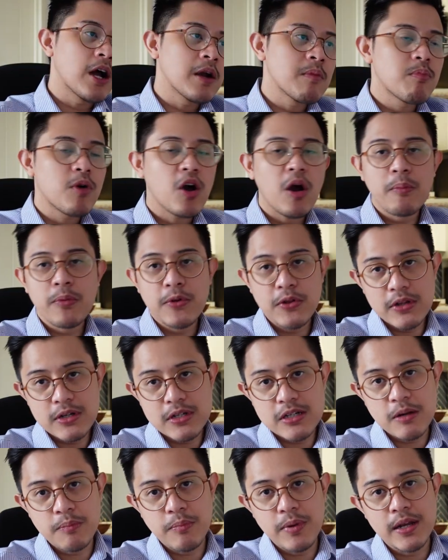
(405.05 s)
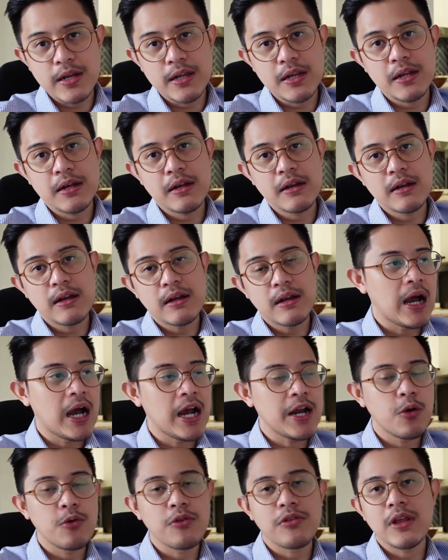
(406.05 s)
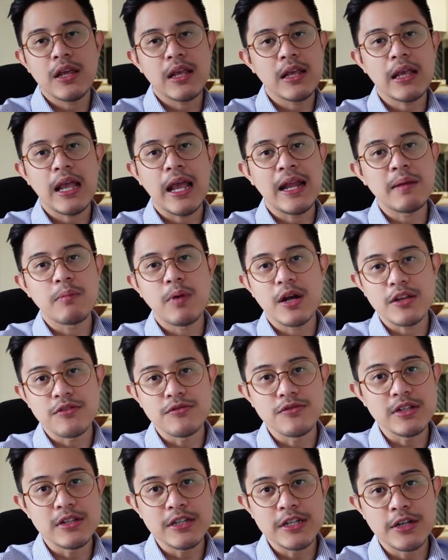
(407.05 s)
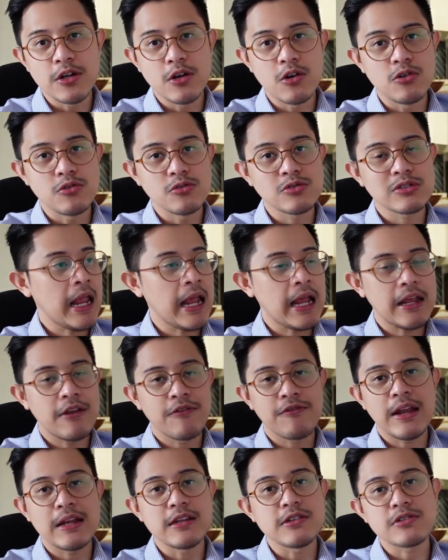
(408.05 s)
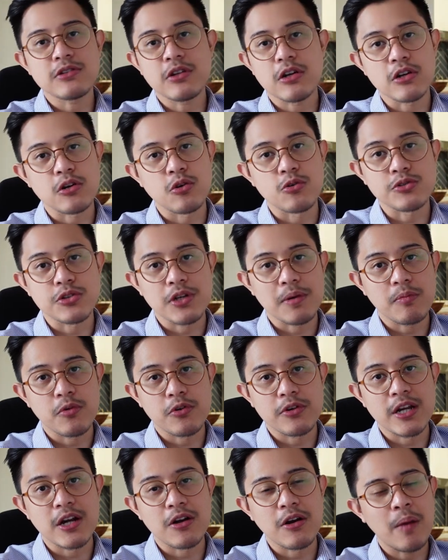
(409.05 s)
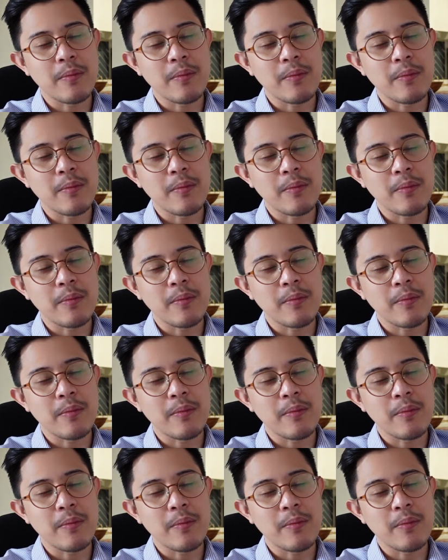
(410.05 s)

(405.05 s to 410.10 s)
Unpopular opinion, I don't think anybody really knows if any stock goes up or down.